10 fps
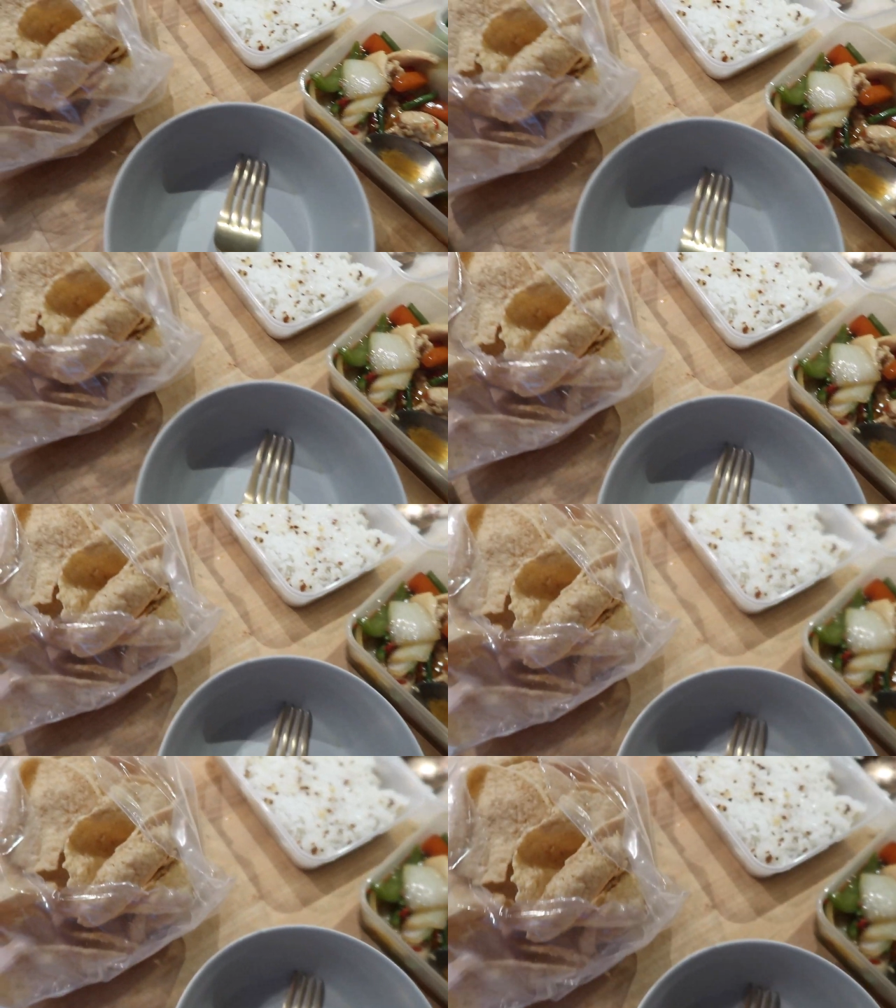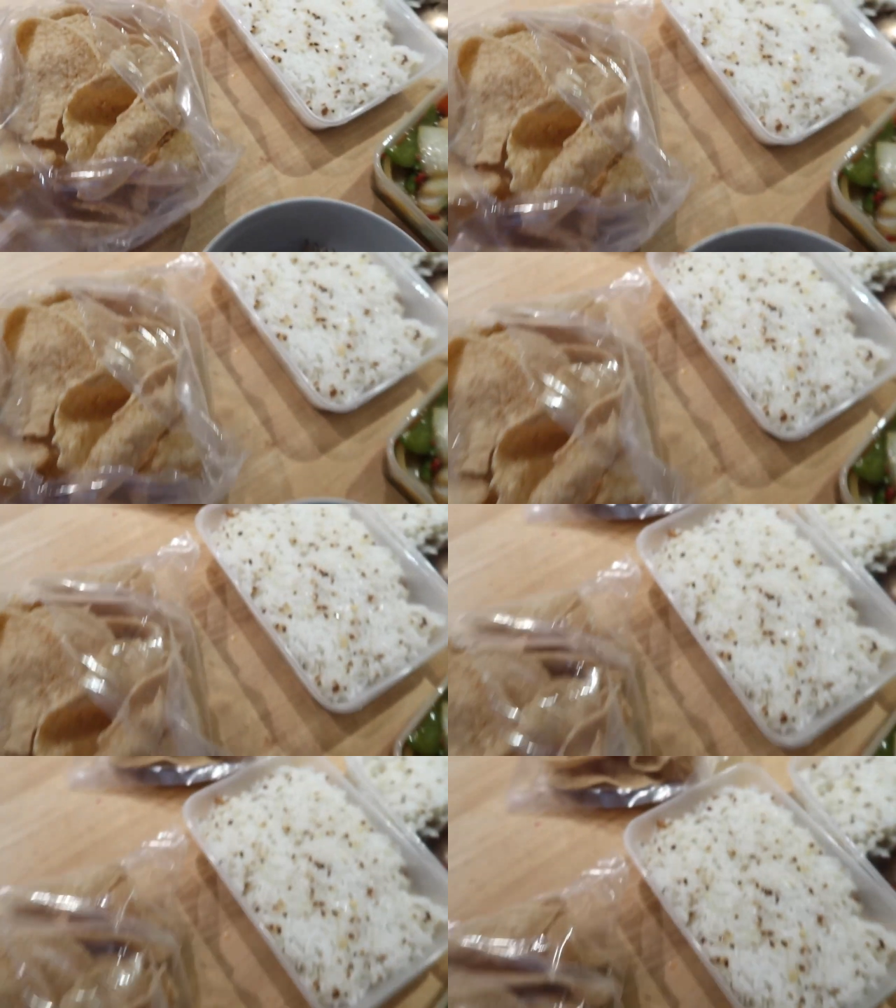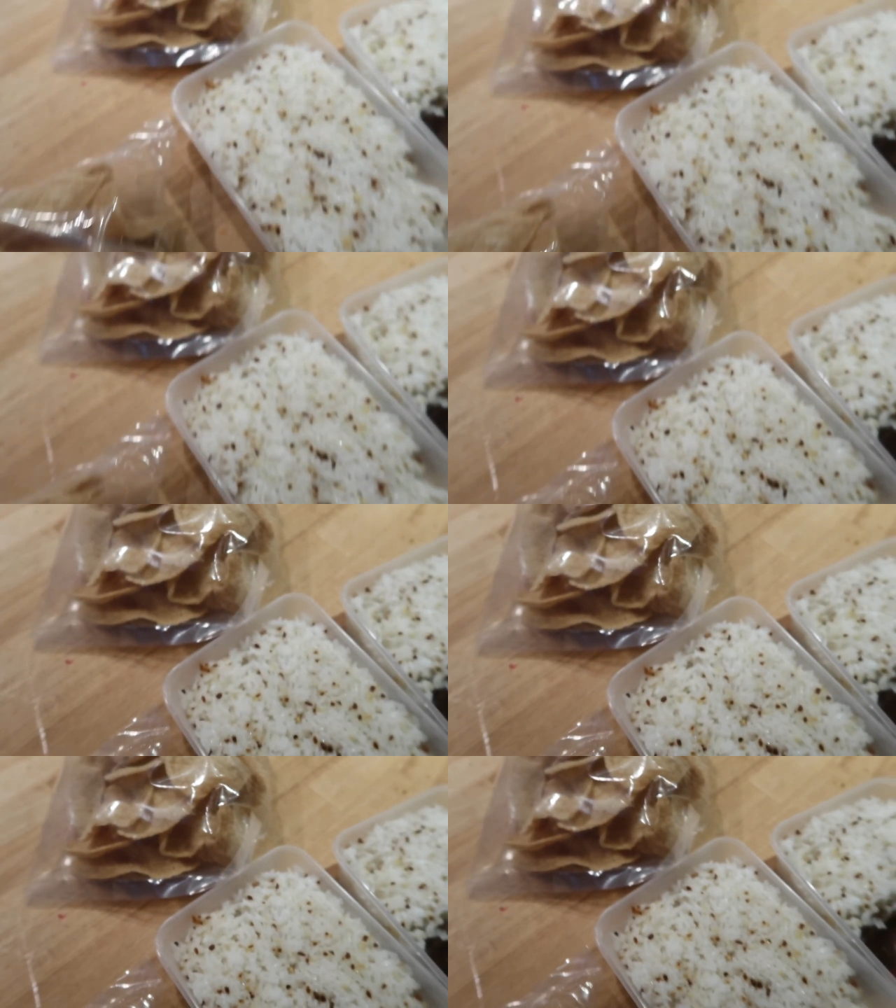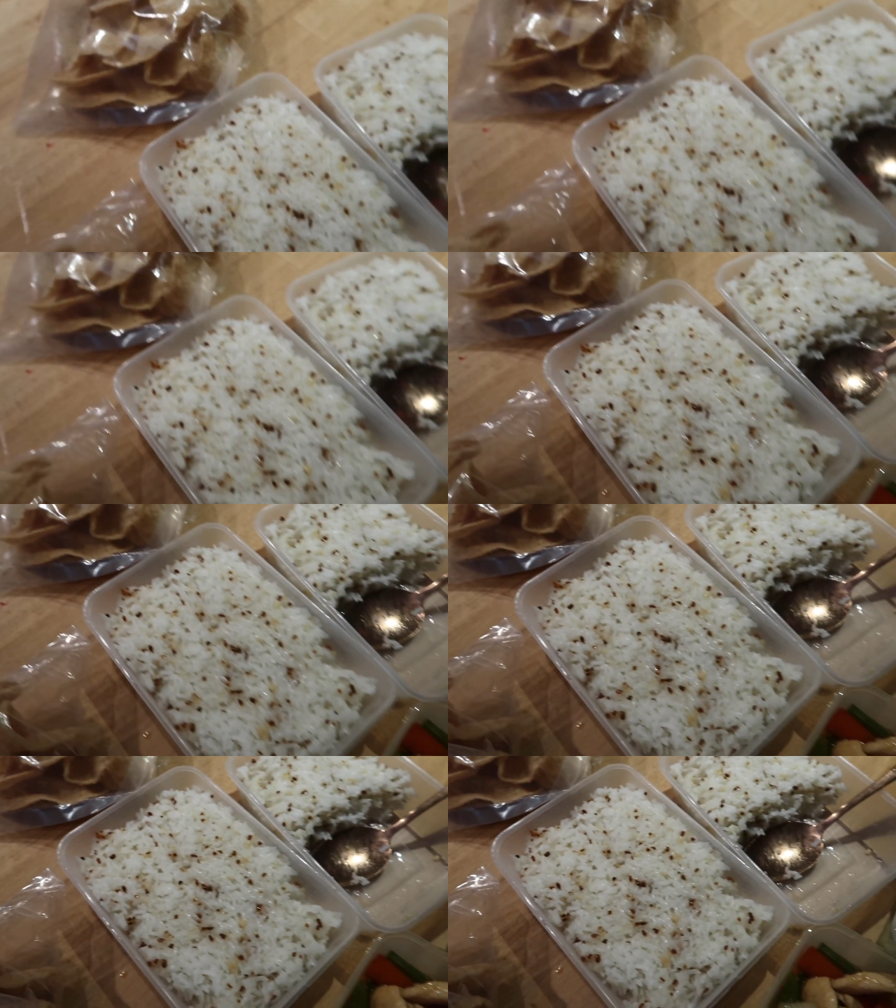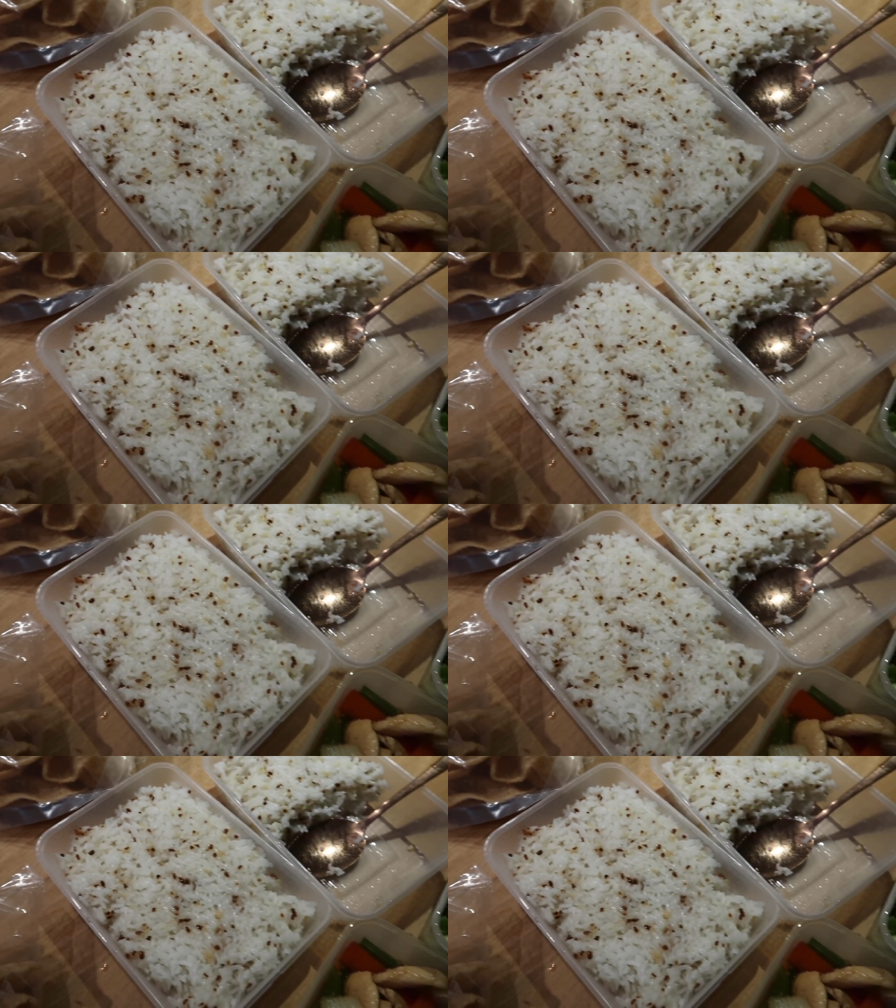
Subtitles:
No face is visible, so there are no lips to read.